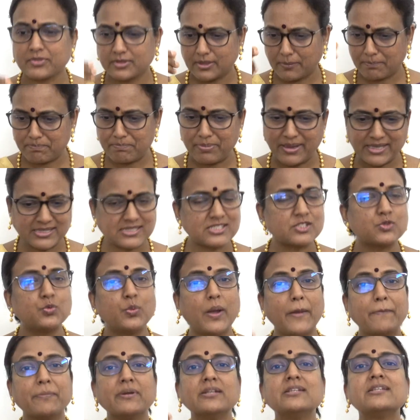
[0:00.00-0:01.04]
the best
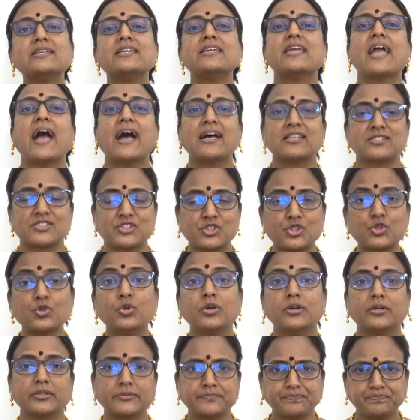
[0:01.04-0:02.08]
weapon he has to
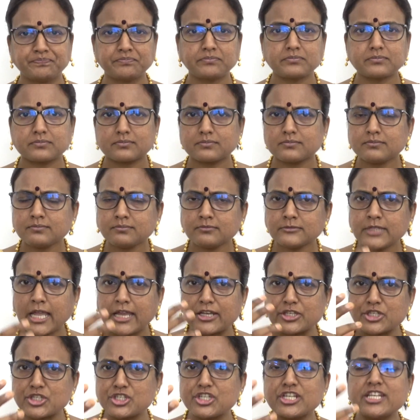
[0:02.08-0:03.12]
her.
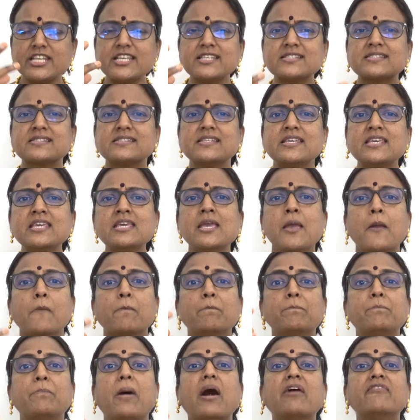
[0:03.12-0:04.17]
And she is the
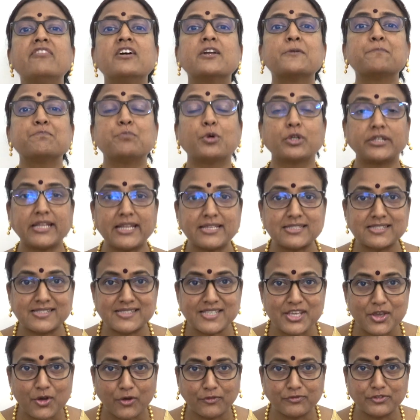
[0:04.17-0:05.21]
power
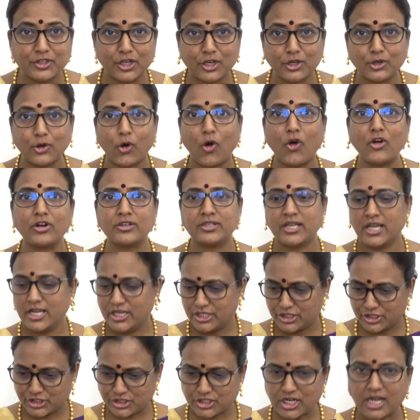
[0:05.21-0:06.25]
potency of the Lord,
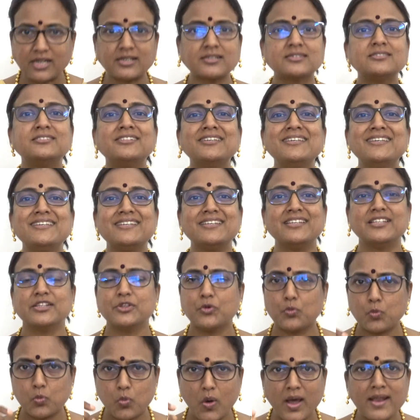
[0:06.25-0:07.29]
Shakti,
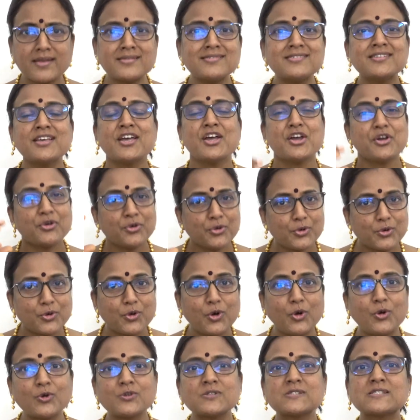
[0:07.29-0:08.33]
the one who
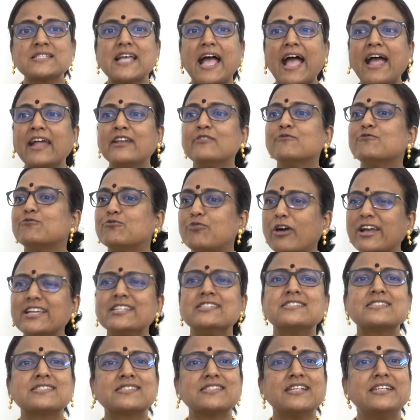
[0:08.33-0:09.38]
goes and
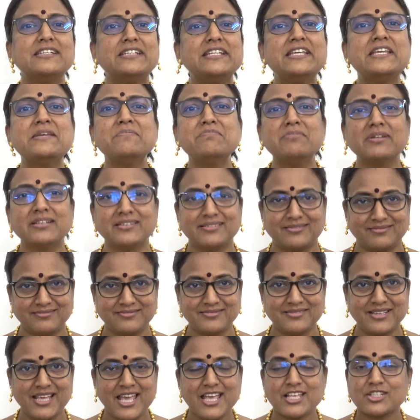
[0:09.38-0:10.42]
fights the demon.
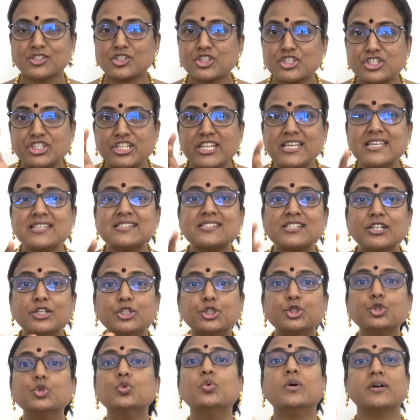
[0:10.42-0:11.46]
So she is
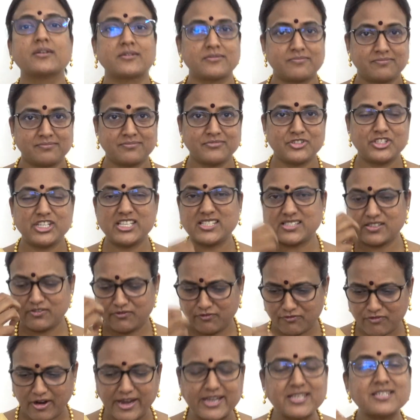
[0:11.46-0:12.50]
a doer, she is
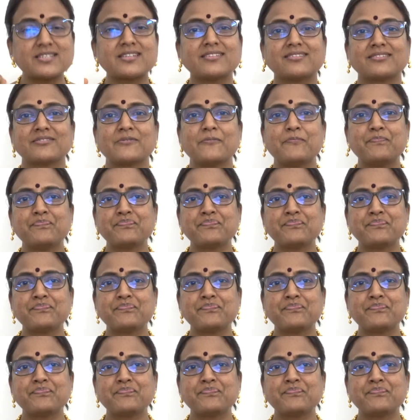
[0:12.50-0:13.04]
a fighter.